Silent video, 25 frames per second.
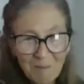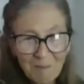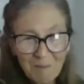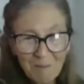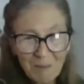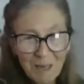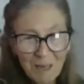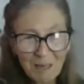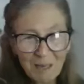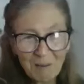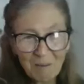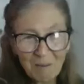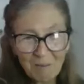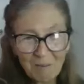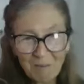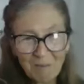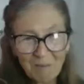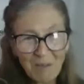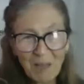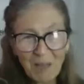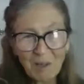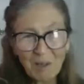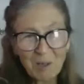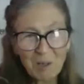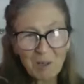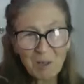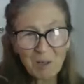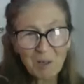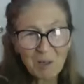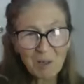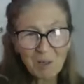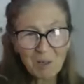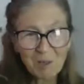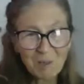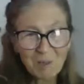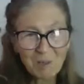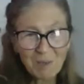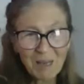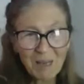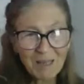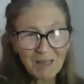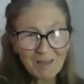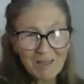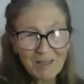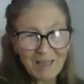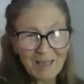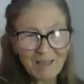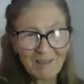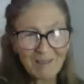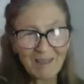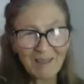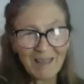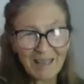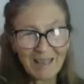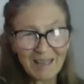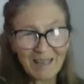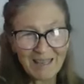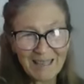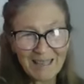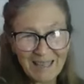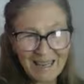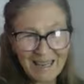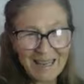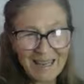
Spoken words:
of like failure in his masculinity.